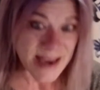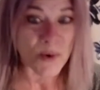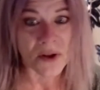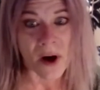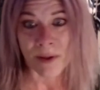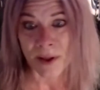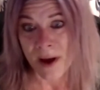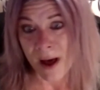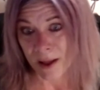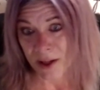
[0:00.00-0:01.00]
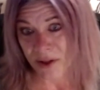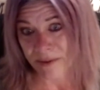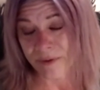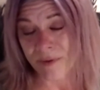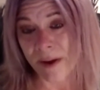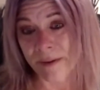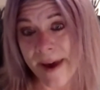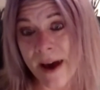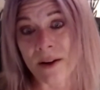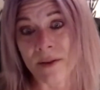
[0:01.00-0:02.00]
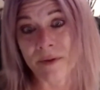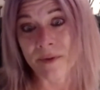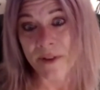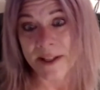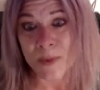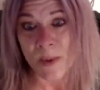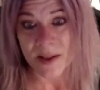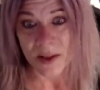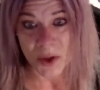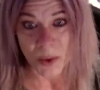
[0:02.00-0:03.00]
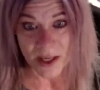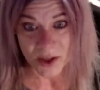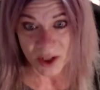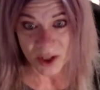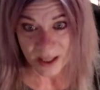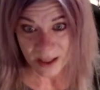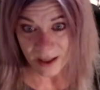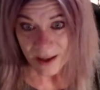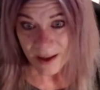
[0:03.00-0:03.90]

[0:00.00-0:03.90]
with all the knowledge of how to fix my situation,